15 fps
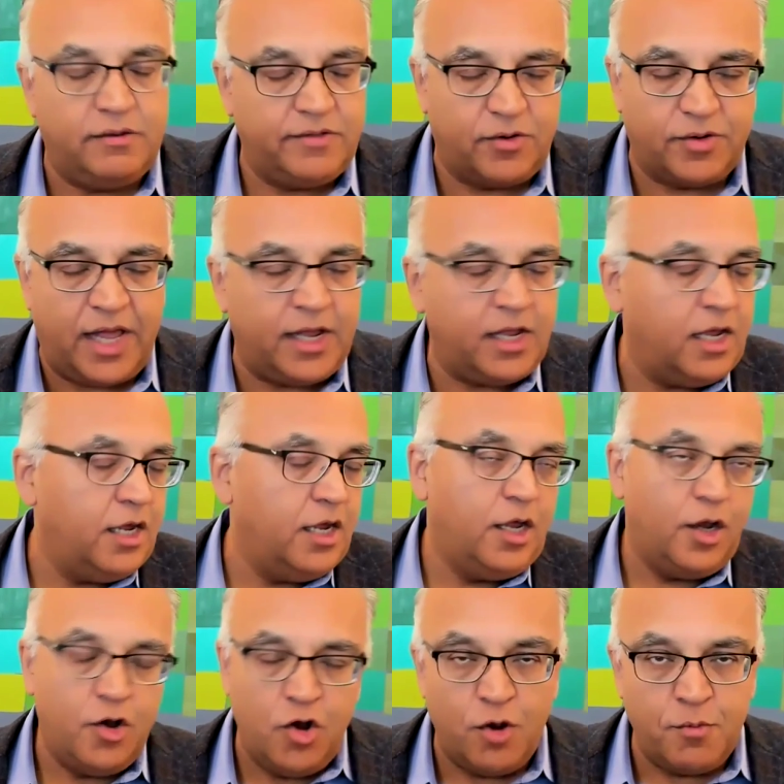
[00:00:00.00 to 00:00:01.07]
They were like,
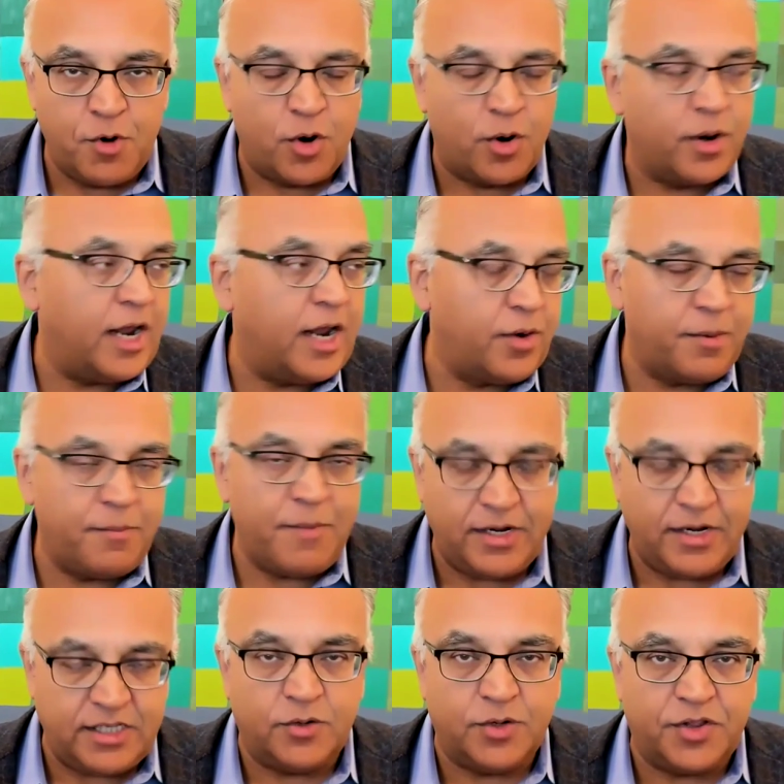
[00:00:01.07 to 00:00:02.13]
no more, I don't want to deal